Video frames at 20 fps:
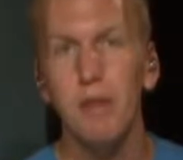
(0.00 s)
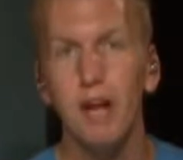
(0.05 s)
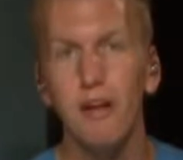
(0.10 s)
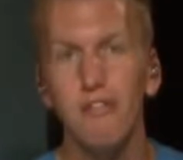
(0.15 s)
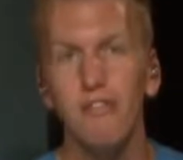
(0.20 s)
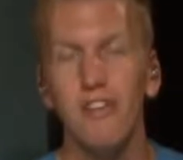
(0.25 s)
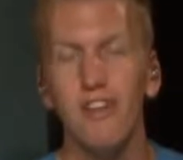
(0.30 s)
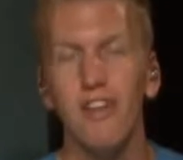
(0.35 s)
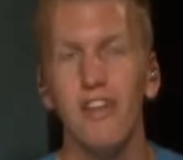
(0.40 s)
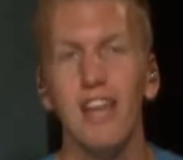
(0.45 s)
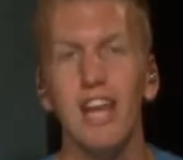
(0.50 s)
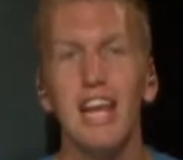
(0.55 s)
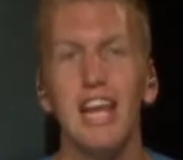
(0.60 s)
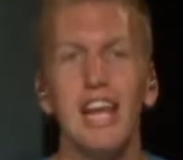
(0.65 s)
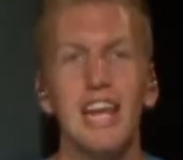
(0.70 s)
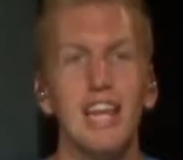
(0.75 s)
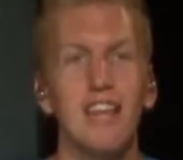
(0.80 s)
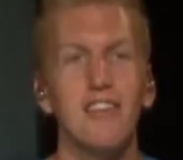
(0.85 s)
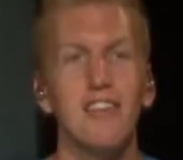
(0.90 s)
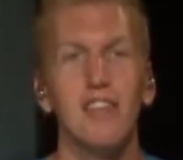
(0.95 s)
that fill
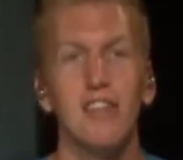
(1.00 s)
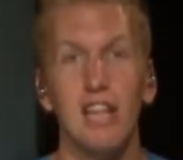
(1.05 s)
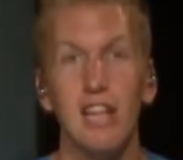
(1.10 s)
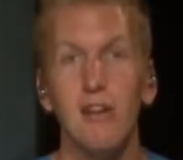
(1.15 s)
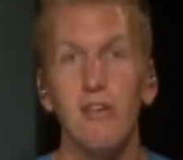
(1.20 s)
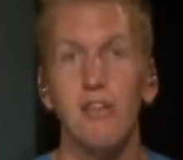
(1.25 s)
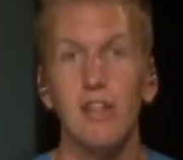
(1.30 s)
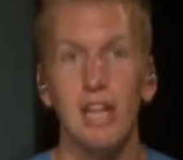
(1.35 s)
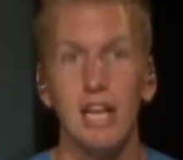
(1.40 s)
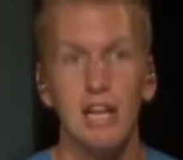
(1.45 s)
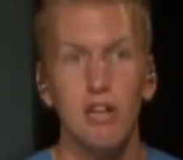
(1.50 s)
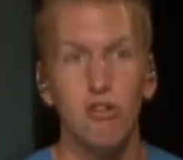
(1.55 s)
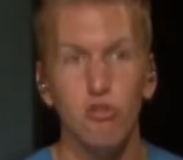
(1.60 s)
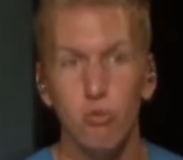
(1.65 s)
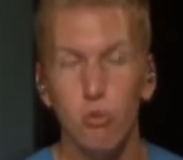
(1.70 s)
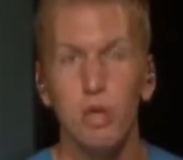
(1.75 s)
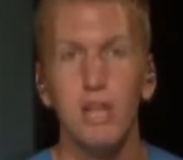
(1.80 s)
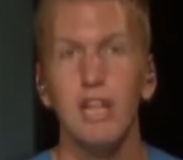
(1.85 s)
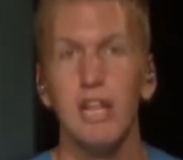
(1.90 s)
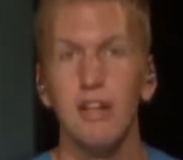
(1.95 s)
into literally
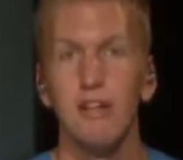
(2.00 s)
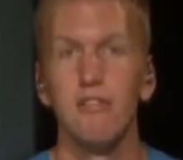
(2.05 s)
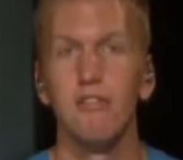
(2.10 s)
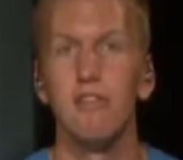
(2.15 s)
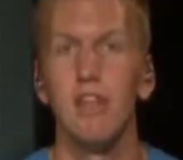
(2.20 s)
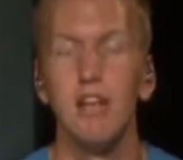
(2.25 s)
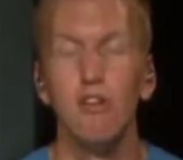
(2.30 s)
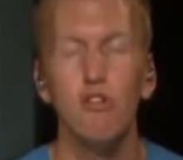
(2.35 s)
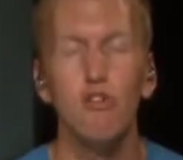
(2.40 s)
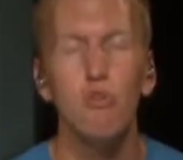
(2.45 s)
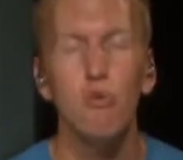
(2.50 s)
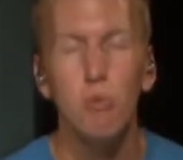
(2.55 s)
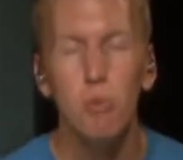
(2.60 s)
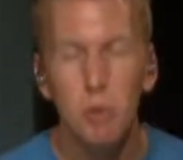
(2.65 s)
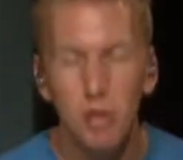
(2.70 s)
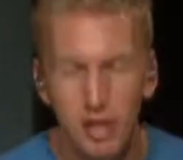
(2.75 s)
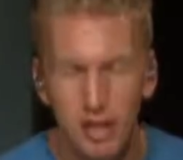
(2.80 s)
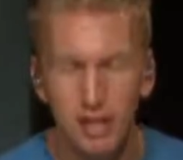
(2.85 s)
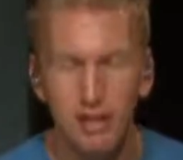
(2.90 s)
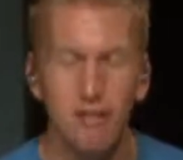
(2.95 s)
trillions and
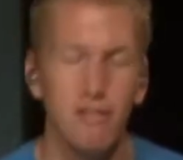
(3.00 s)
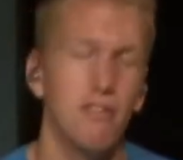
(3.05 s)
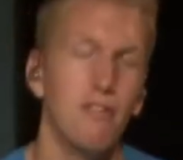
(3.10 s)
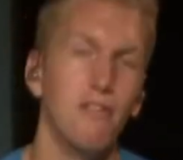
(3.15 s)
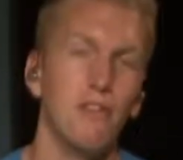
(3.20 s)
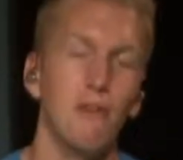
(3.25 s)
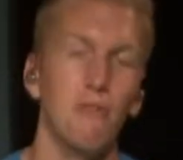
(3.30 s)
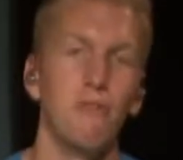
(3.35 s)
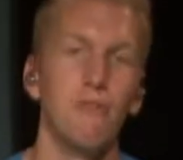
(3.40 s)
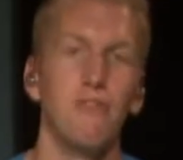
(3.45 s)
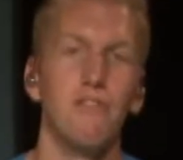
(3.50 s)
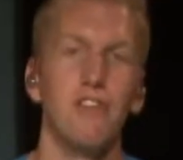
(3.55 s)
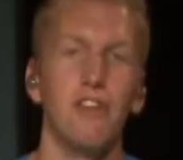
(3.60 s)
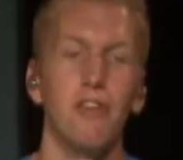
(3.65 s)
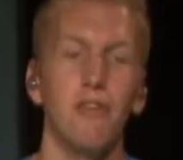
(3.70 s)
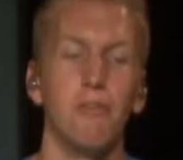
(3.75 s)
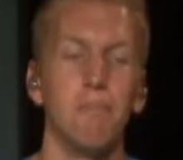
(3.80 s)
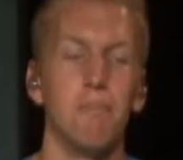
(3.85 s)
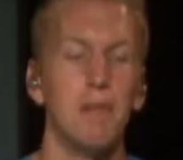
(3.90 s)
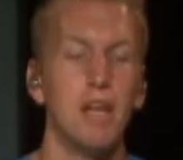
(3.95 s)
trillions of different
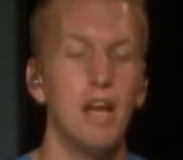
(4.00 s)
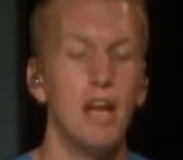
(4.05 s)
fills.